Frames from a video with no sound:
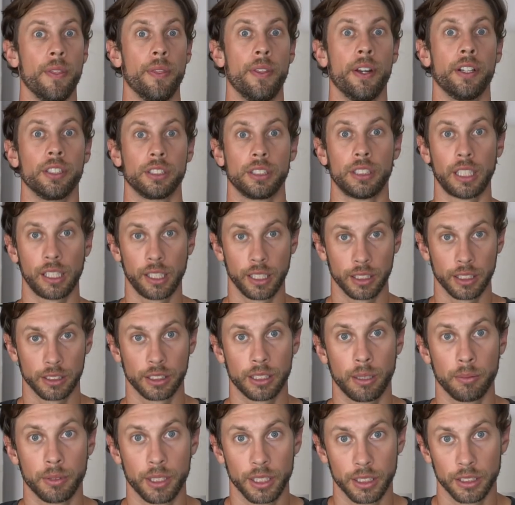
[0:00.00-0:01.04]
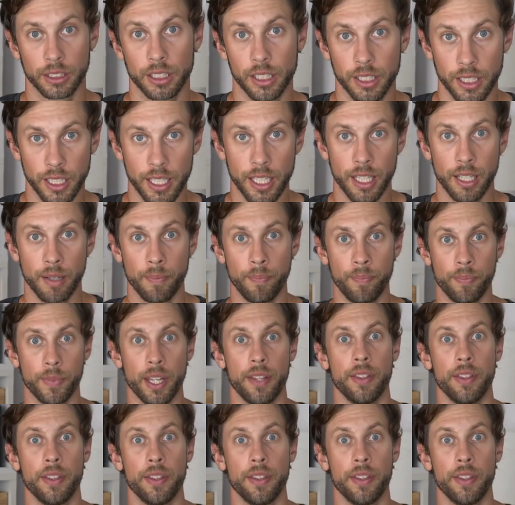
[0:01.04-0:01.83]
they're selling something to them,